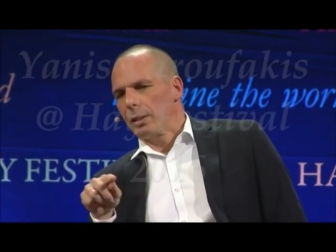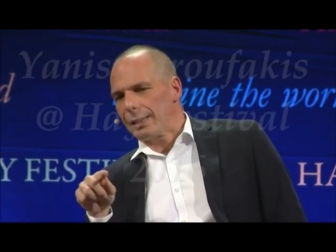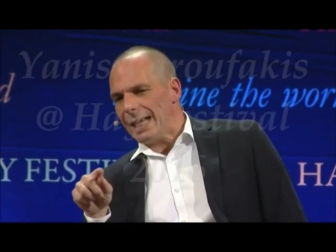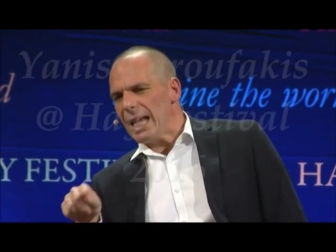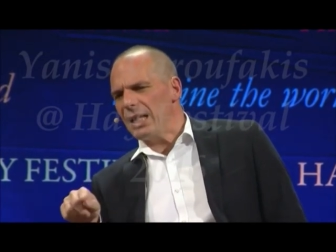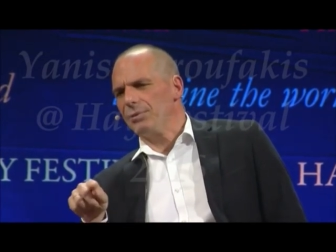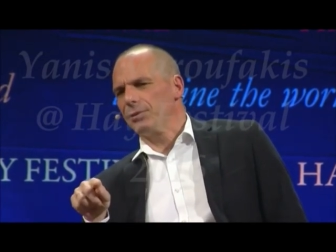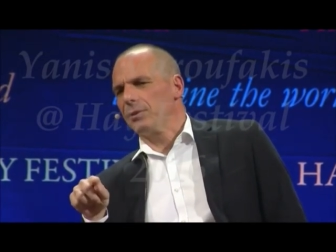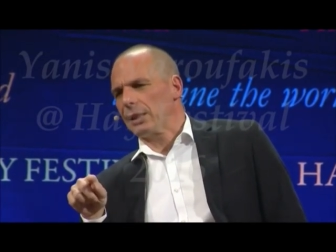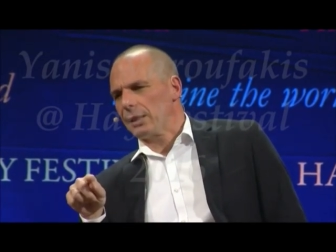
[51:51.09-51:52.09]

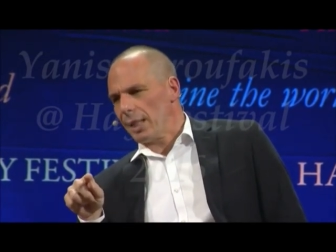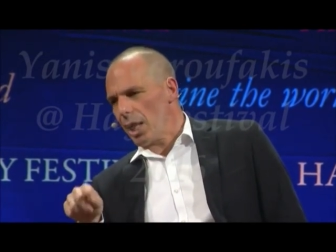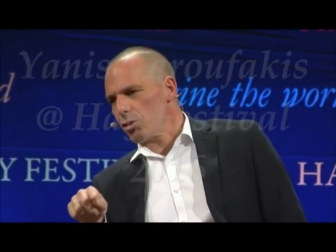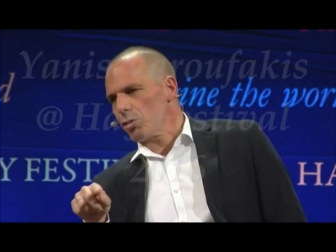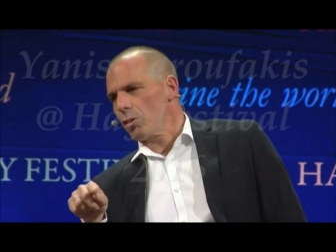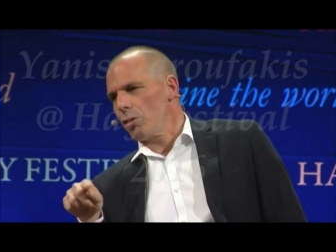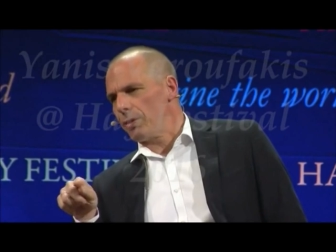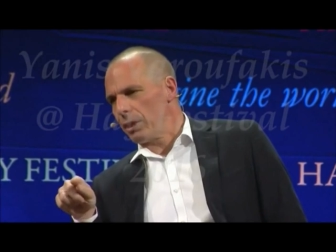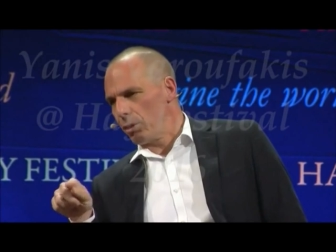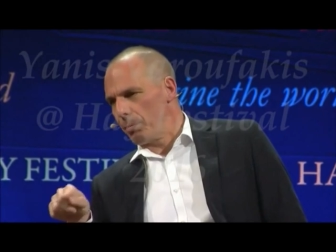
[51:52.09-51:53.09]
craved the creation
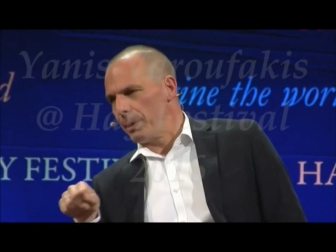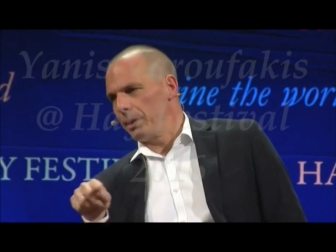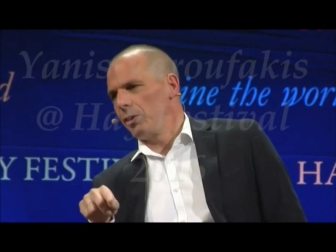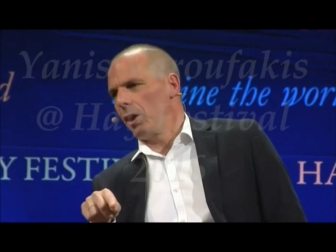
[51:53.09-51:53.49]
of a European